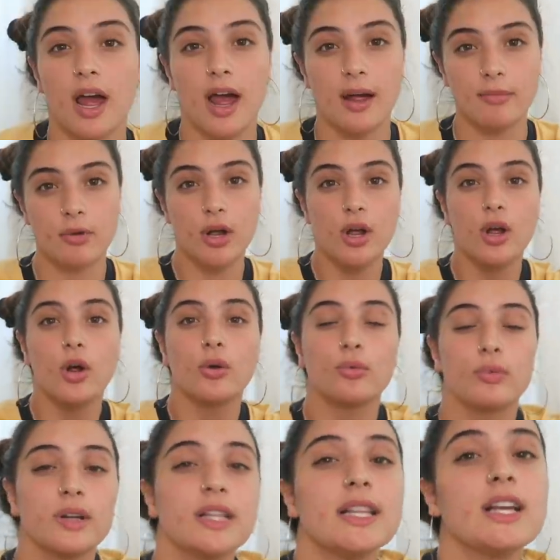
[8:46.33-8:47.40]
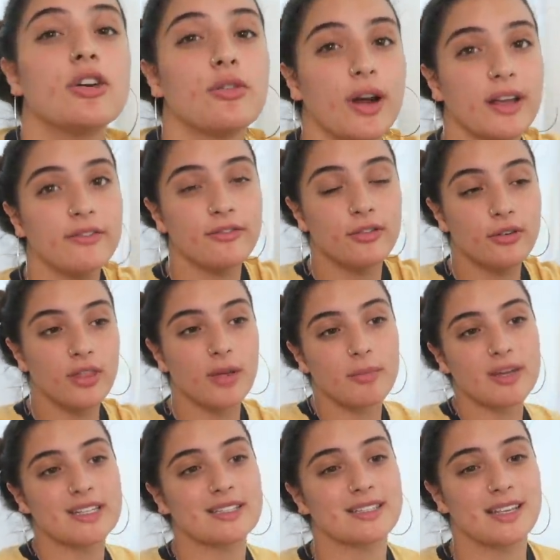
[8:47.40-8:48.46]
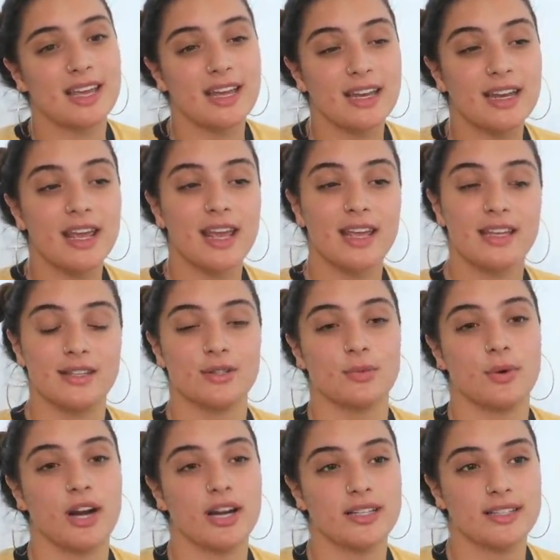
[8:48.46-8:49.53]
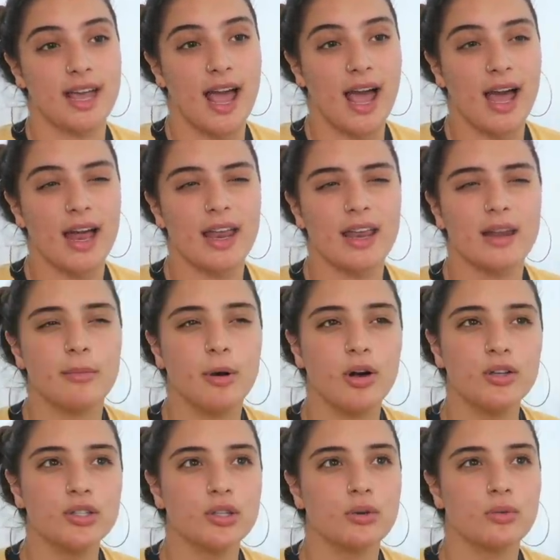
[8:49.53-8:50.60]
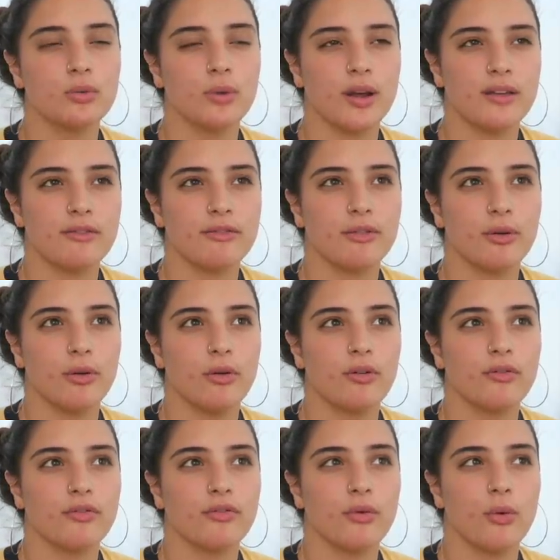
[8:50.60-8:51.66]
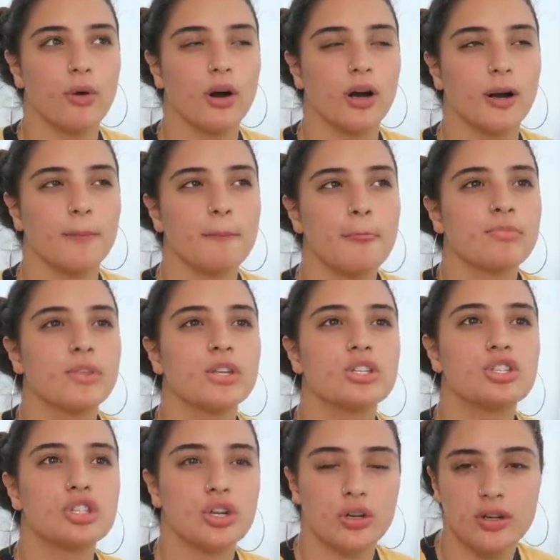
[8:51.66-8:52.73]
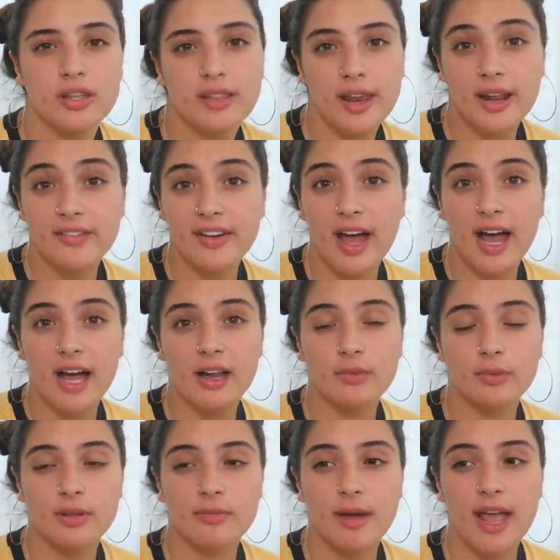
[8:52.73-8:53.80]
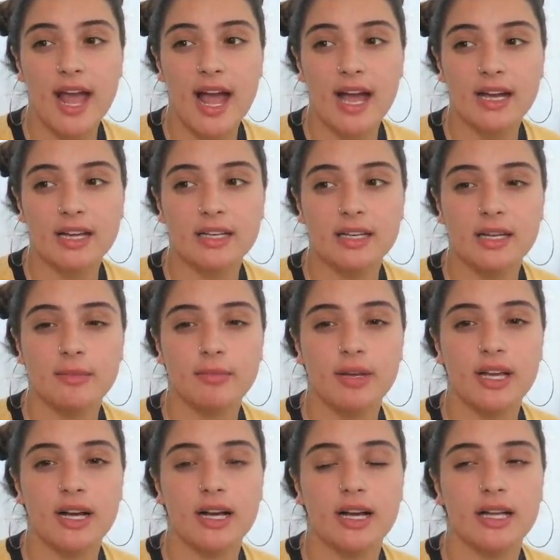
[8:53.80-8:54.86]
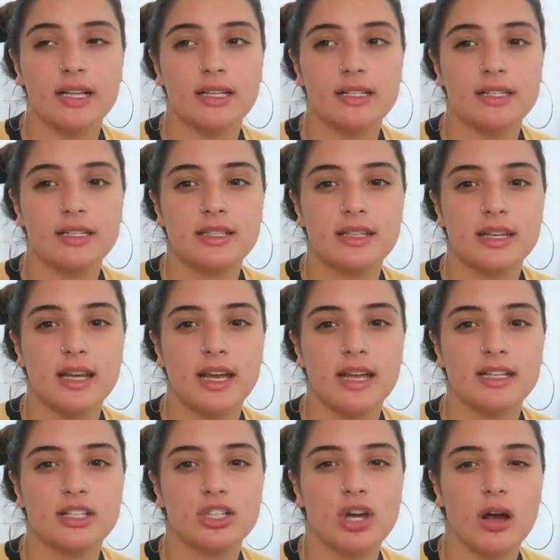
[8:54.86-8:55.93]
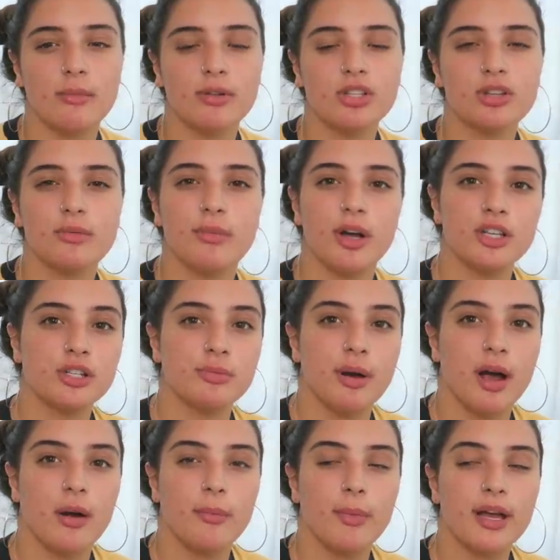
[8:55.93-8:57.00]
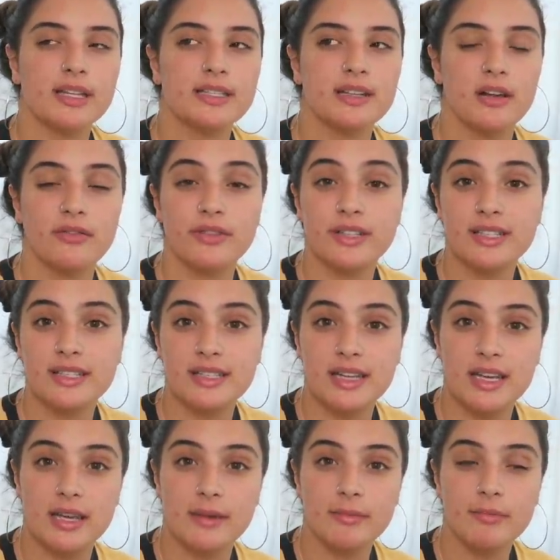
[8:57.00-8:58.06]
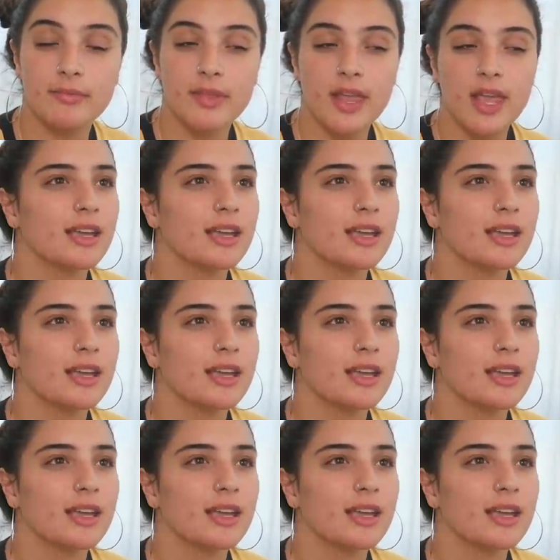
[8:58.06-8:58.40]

I'm really grateful that my skin is where it's at, and I'm also grateful for the journey that I've had with my acne because it's taught me so much about my self-esteem.